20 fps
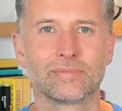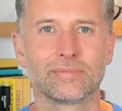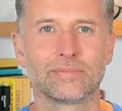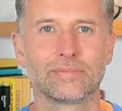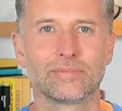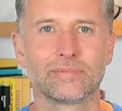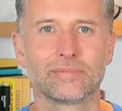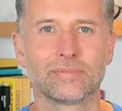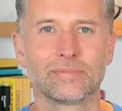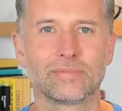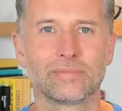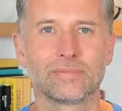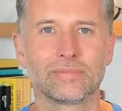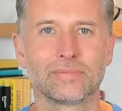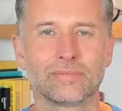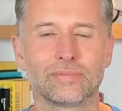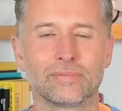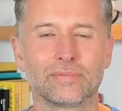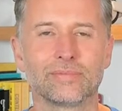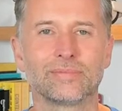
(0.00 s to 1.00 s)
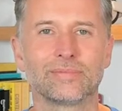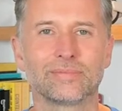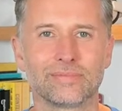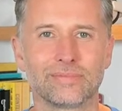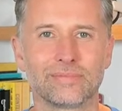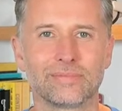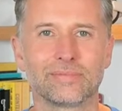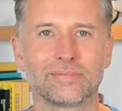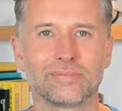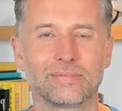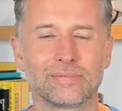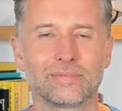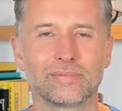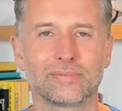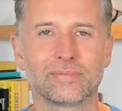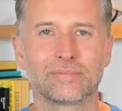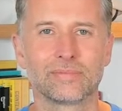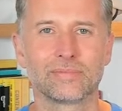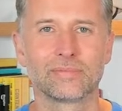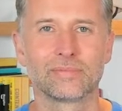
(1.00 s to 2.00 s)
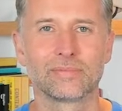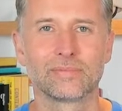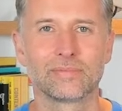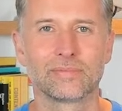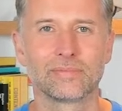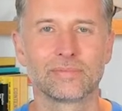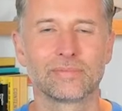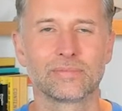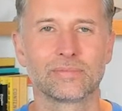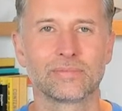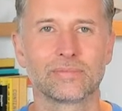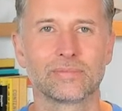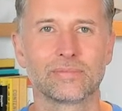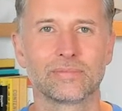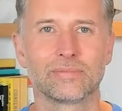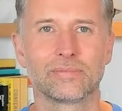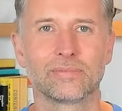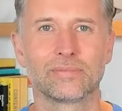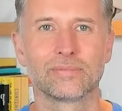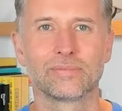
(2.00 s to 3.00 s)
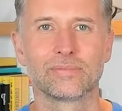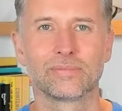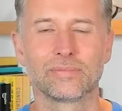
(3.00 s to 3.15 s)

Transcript: (not speaking)